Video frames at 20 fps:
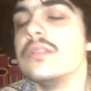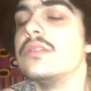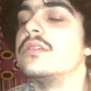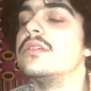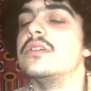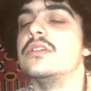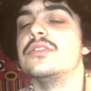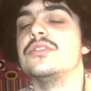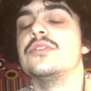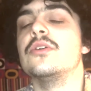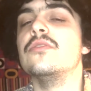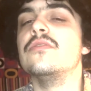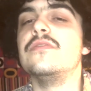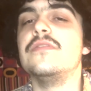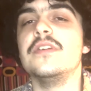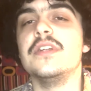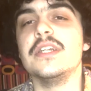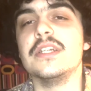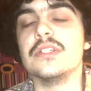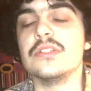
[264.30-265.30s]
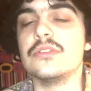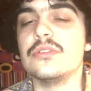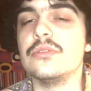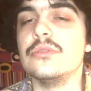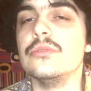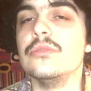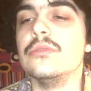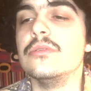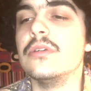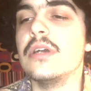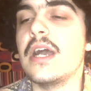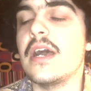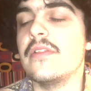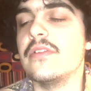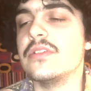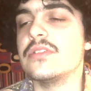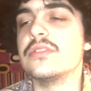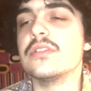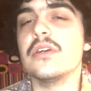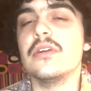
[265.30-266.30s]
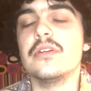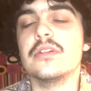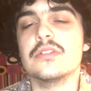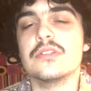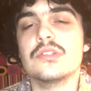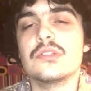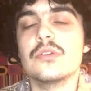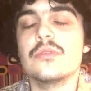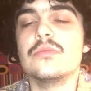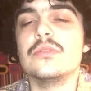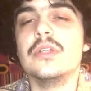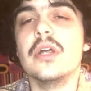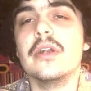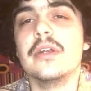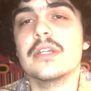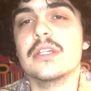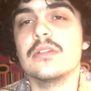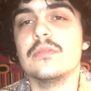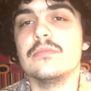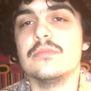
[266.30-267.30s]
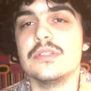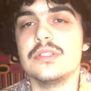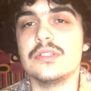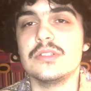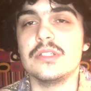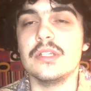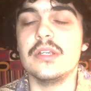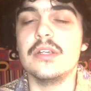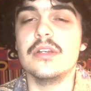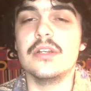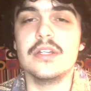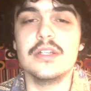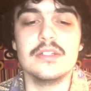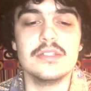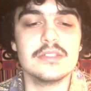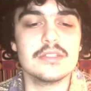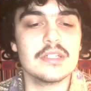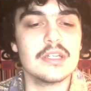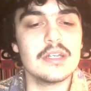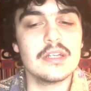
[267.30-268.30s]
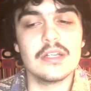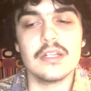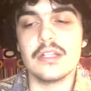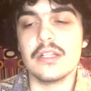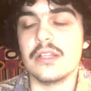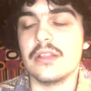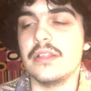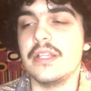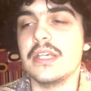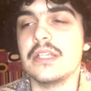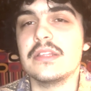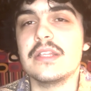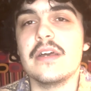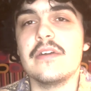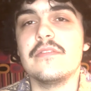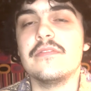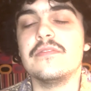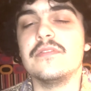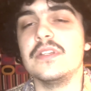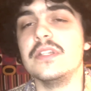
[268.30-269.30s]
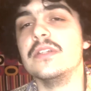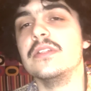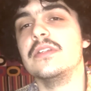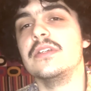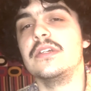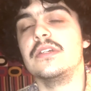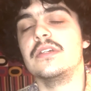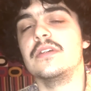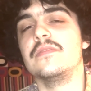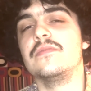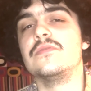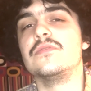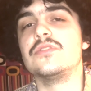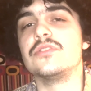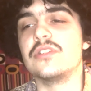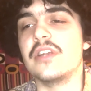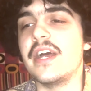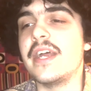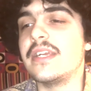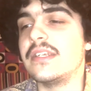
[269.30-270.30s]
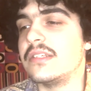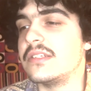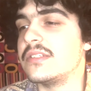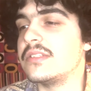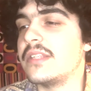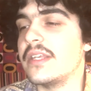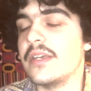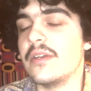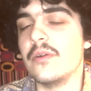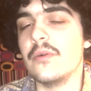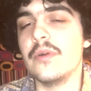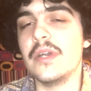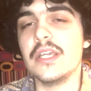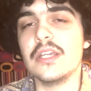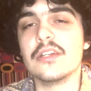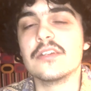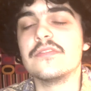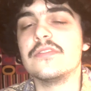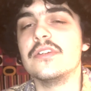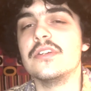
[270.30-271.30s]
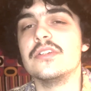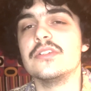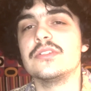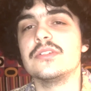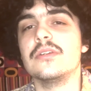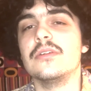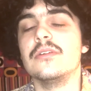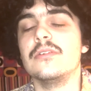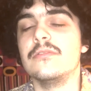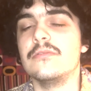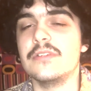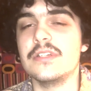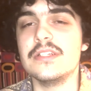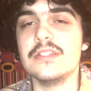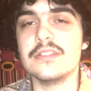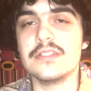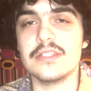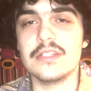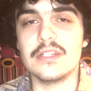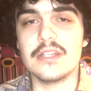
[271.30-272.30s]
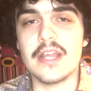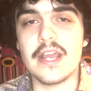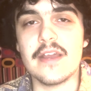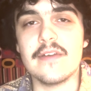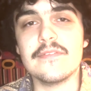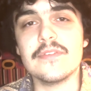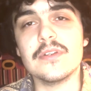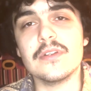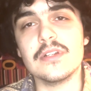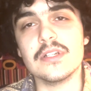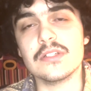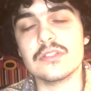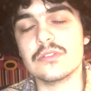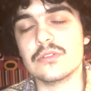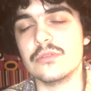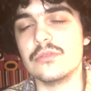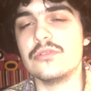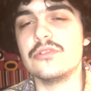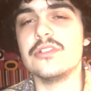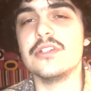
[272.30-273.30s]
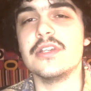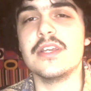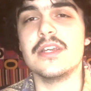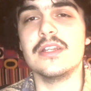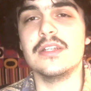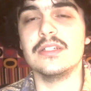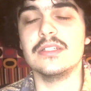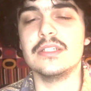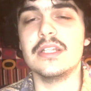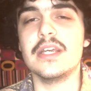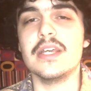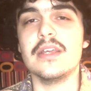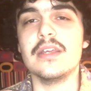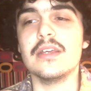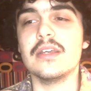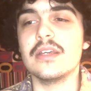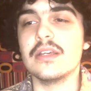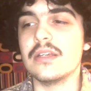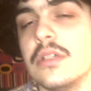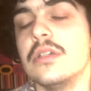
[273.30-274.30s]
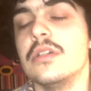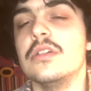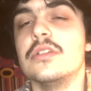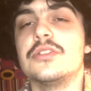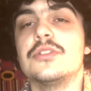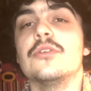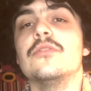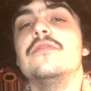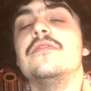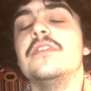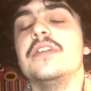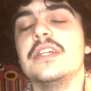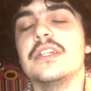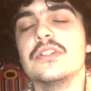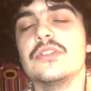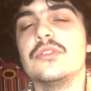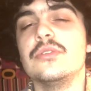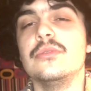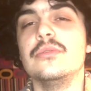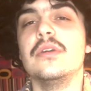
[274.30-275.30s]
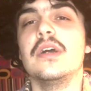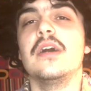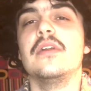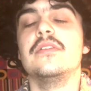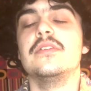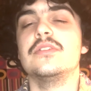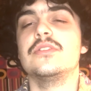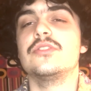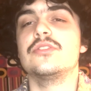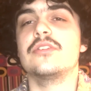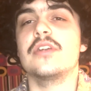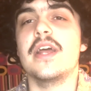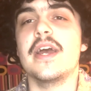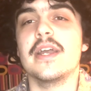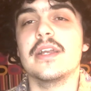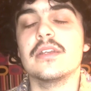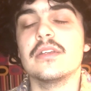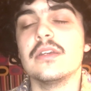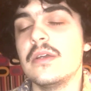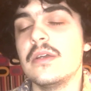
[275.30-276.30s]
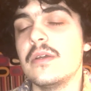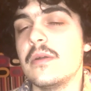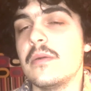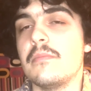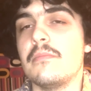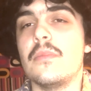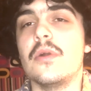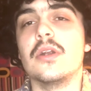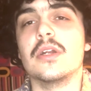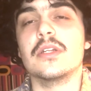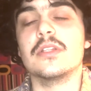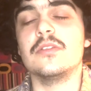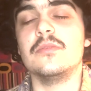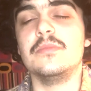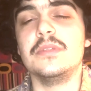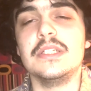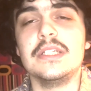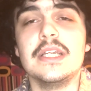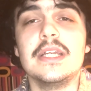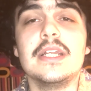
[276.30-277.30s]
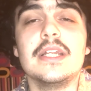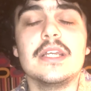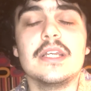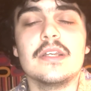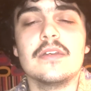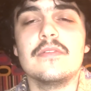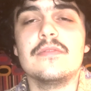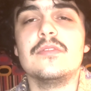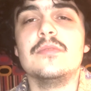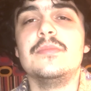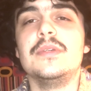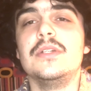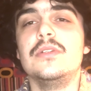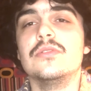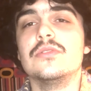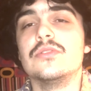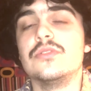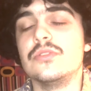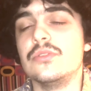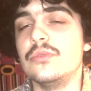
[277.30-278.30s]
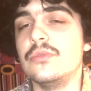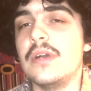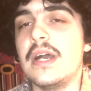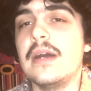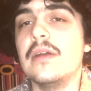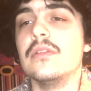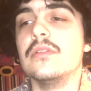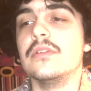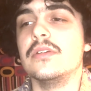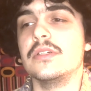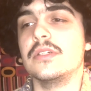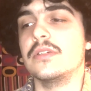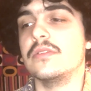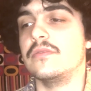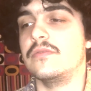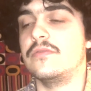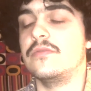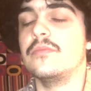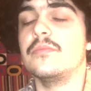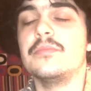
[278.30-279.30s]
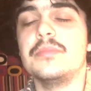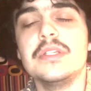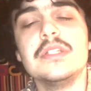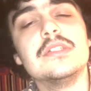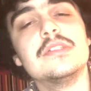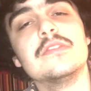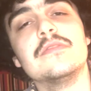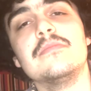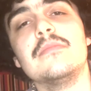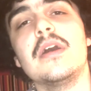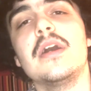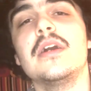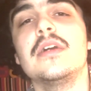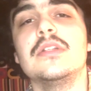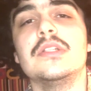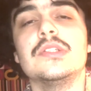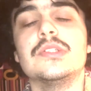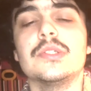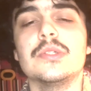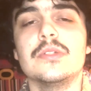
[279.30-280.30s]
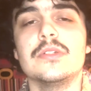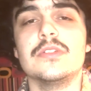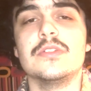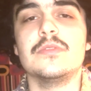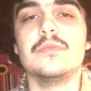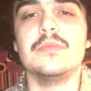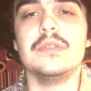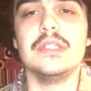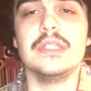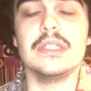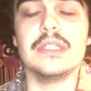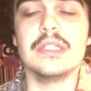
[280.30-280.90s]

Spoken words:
It's so fitting too how this song is so dark and mysterious, like that feeling of trying to stay awake for a certain reason after an excruciating day. It's so fitting too how this track marked the beginning of the Beatles' new outlook of peace of mind, so to speak,